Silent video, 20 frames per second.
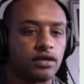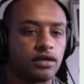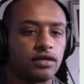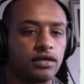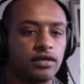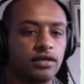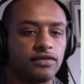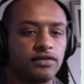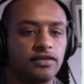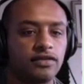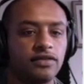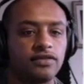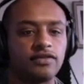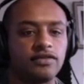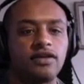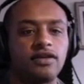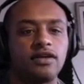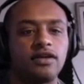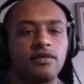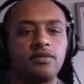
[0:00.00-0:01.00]
This is
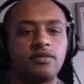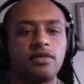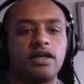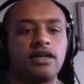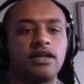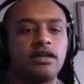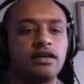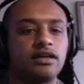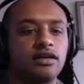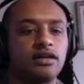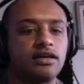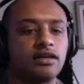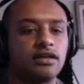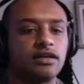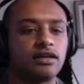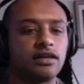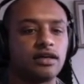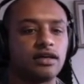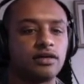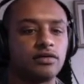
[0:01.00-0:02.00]
my
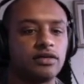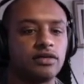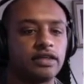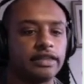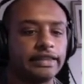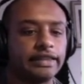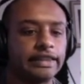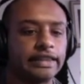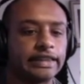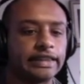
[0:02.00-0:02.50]
outline